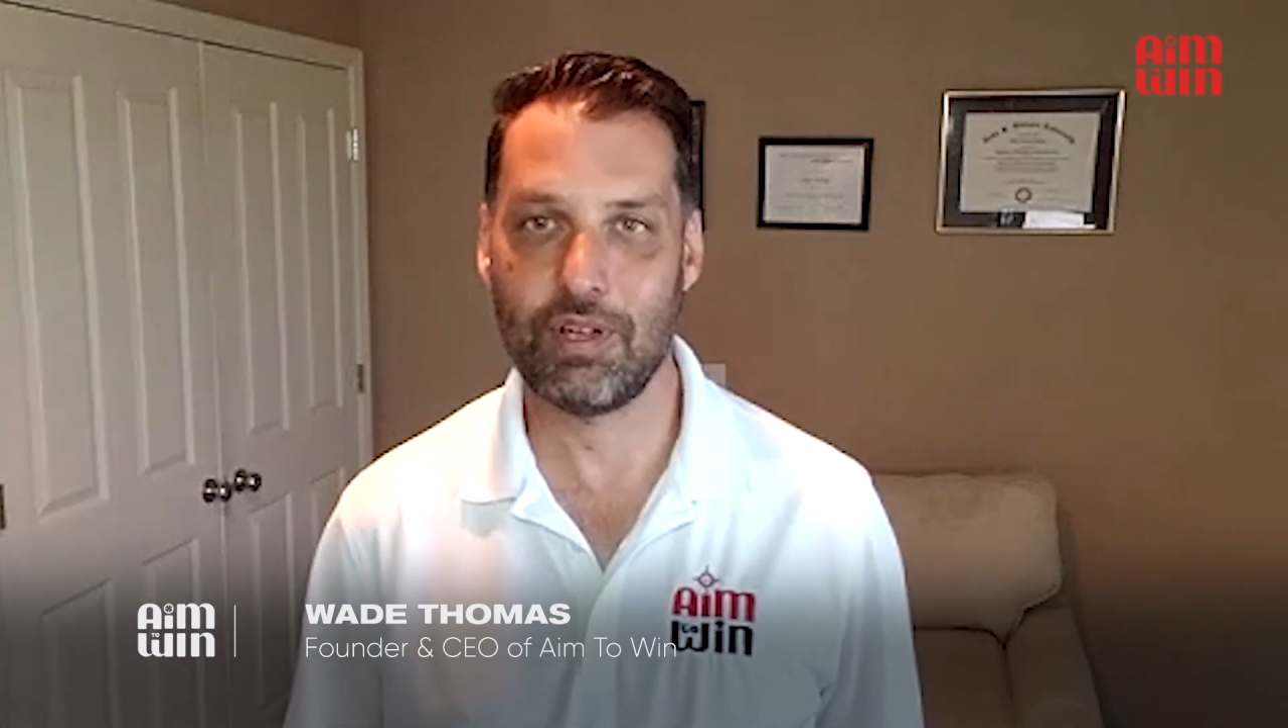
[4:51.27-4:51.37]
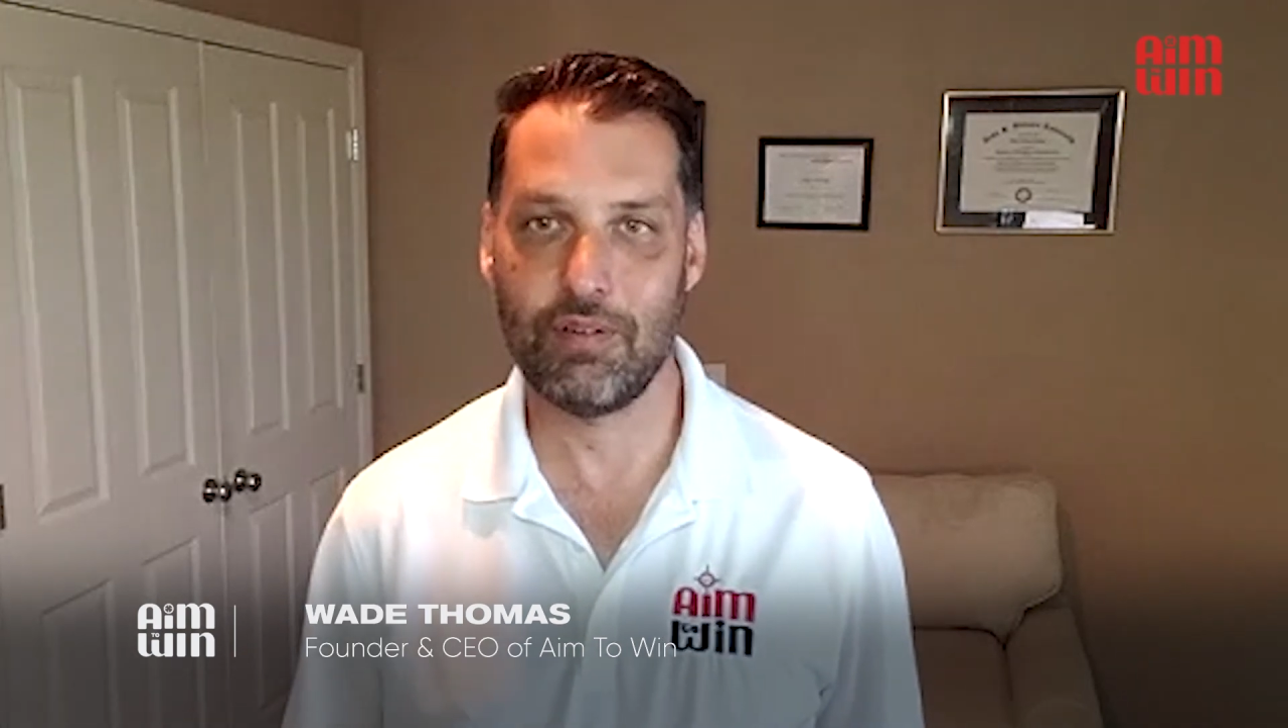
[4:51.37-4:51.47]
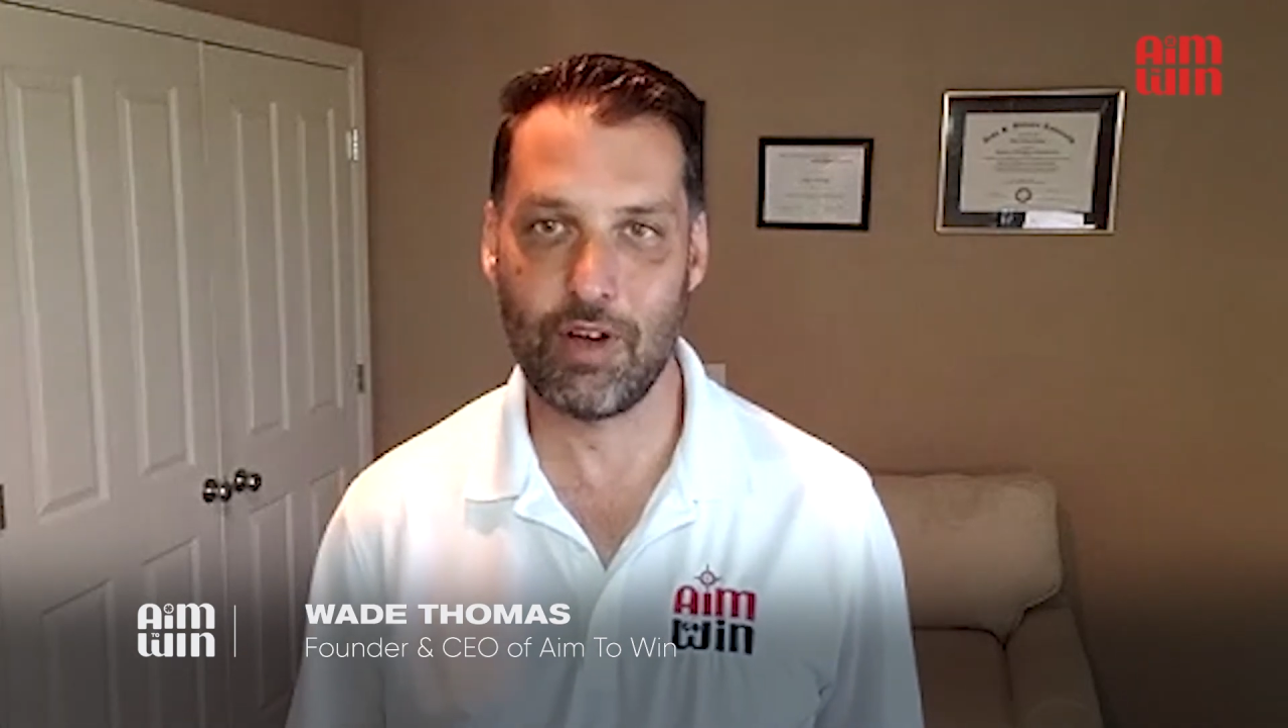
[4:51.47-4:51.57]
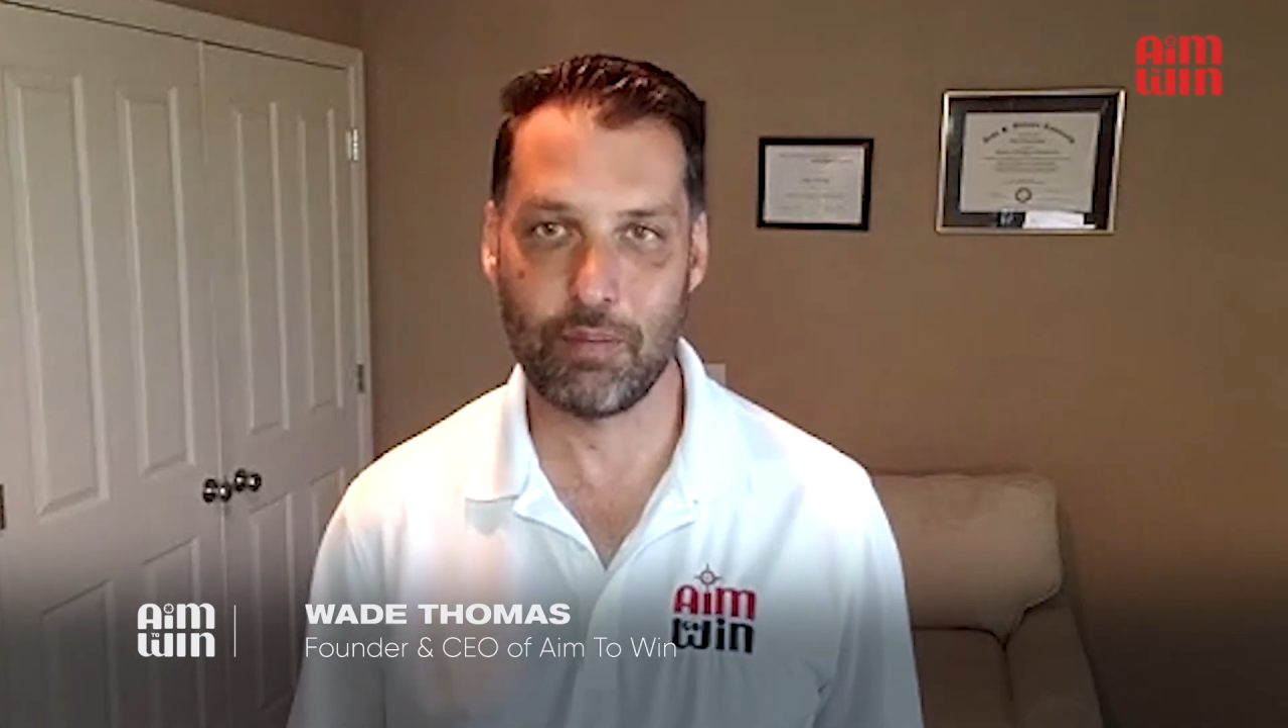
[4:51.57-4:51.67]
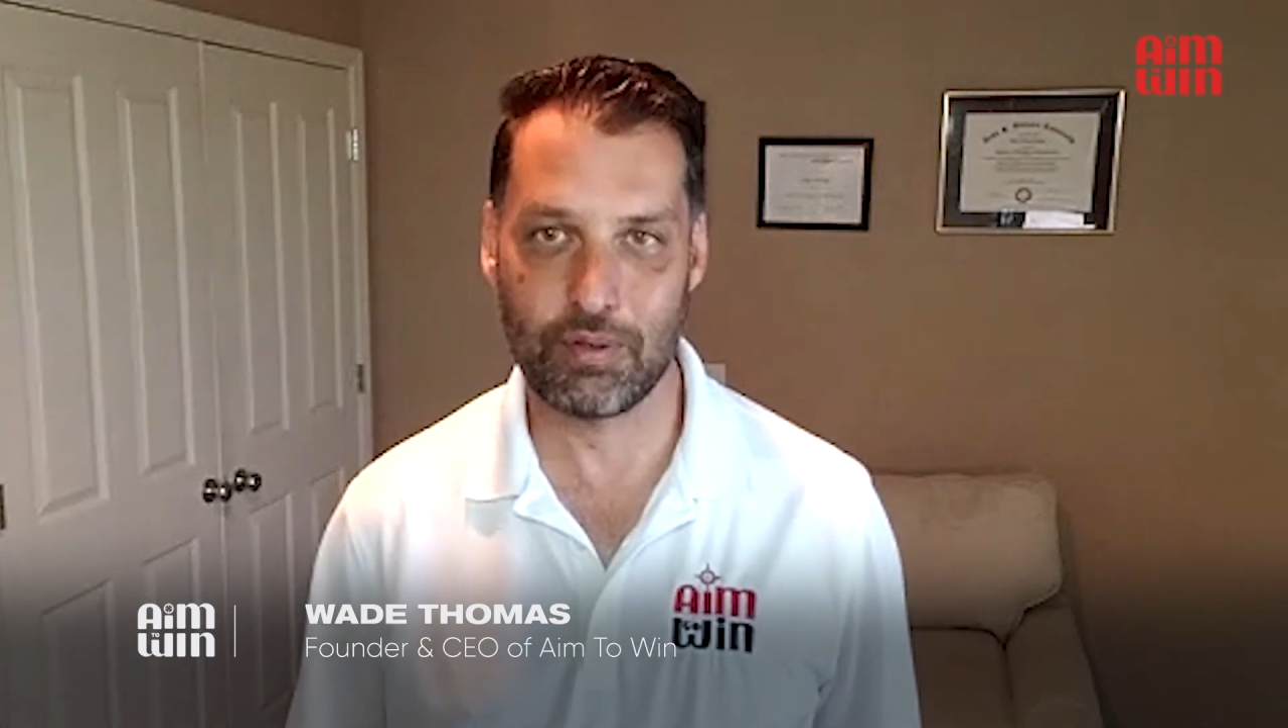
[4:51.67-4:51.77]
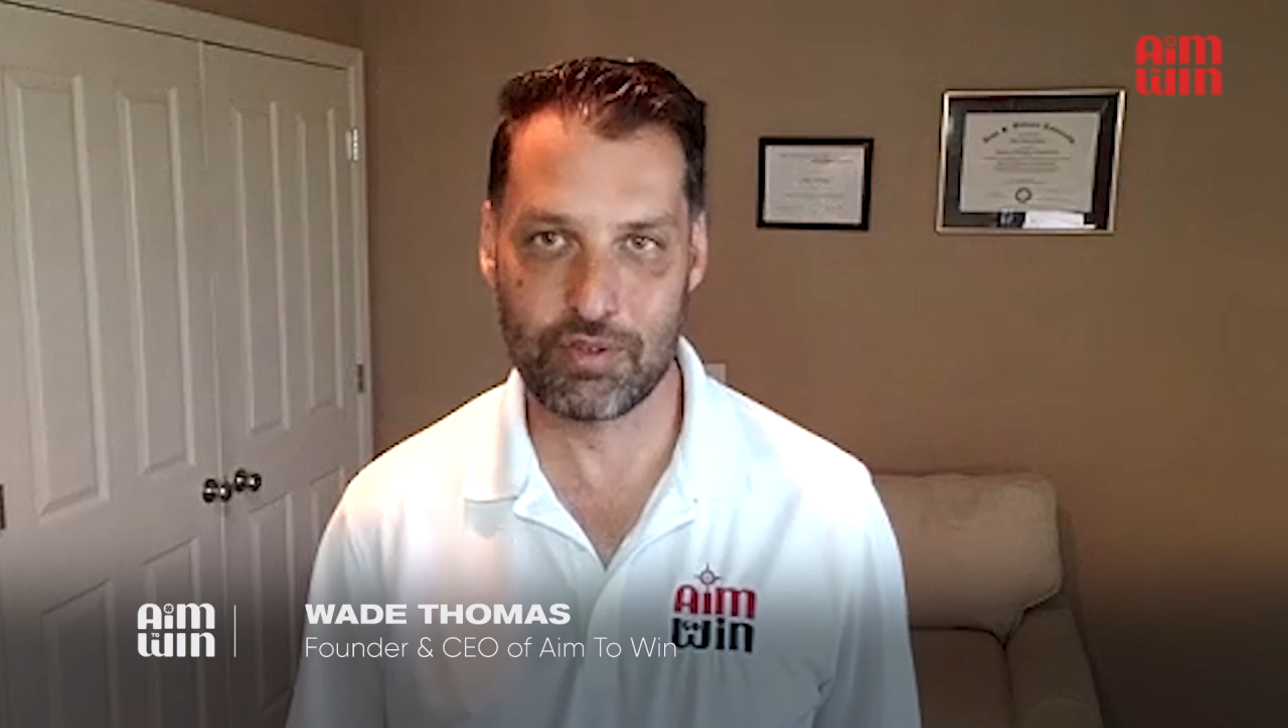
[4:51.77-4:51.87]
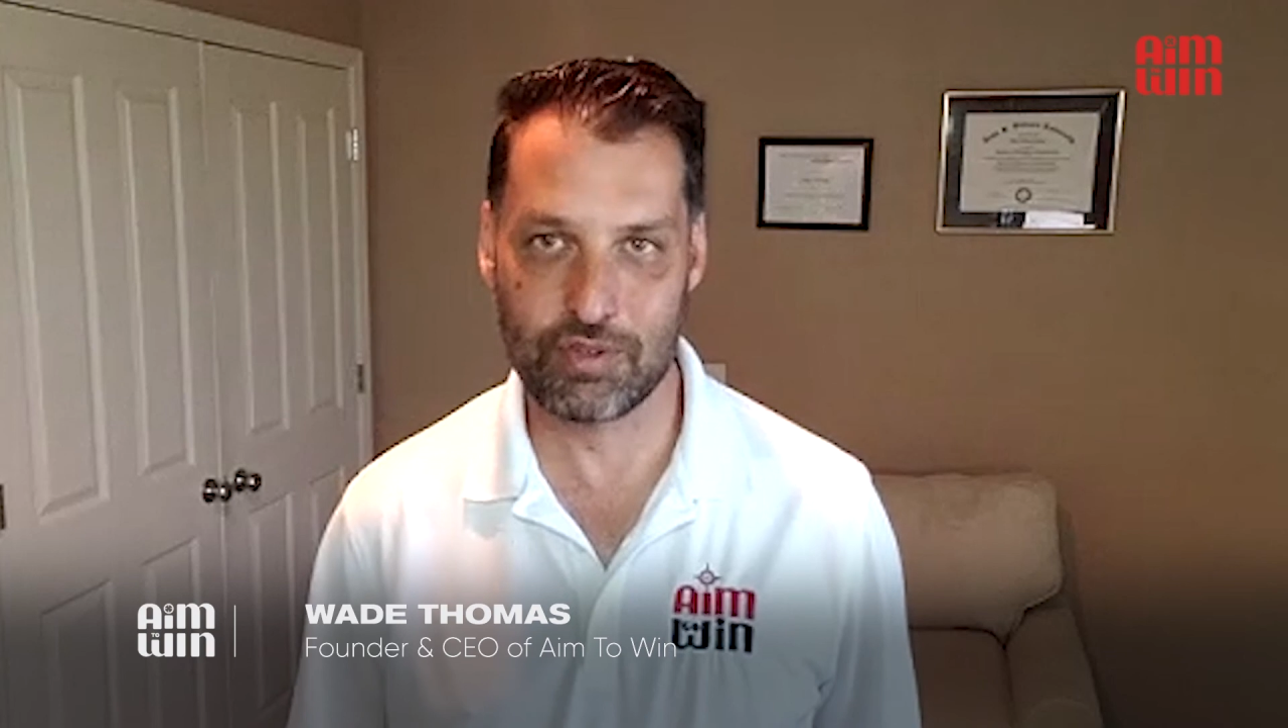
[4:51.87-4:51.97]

to develop those